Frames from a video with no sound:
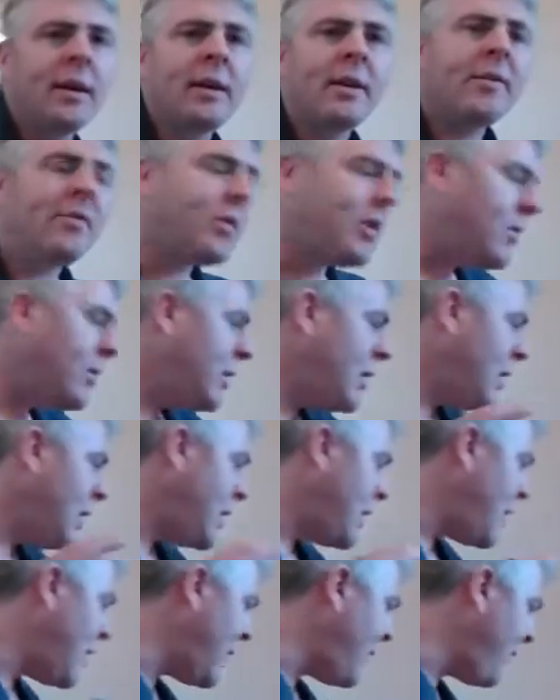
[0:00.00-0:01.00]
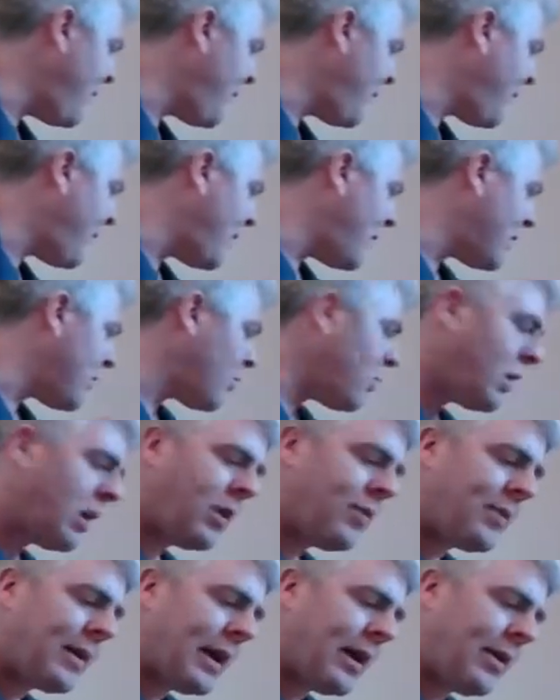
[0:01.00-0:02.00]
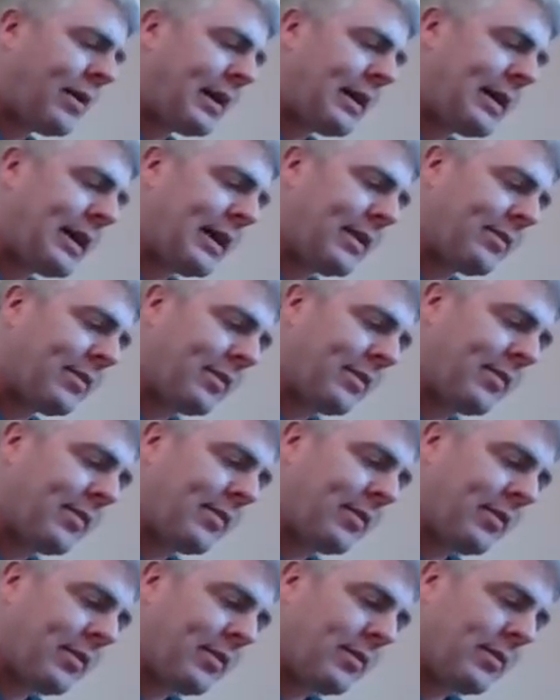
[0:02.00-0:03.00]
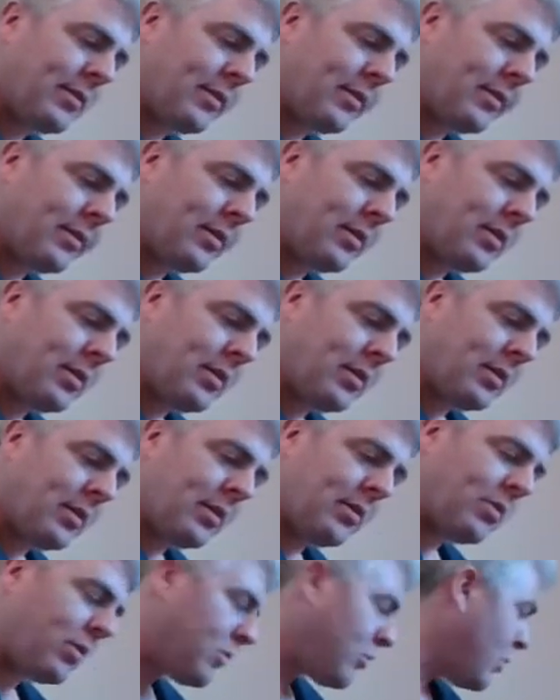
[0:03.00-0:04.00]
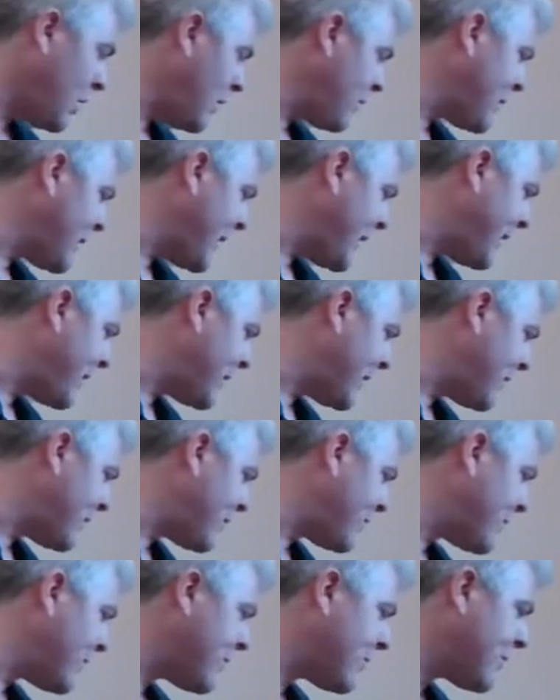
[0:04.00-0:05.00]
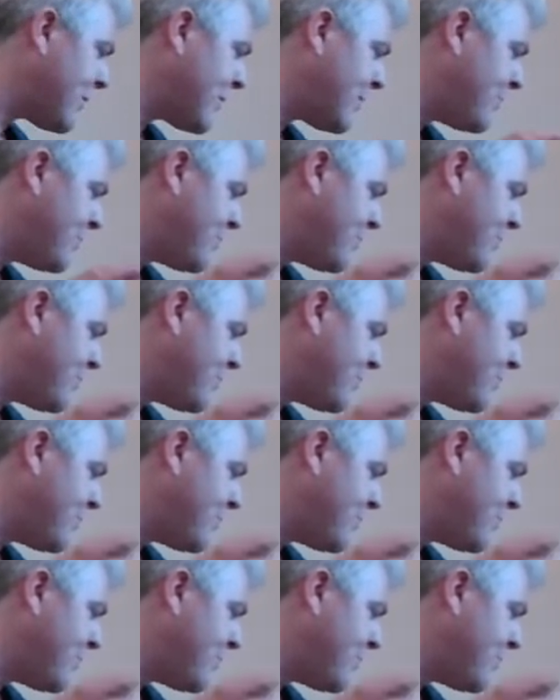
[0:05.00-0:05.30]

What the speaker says: So if 12 calculators, got 12 calculators, this is a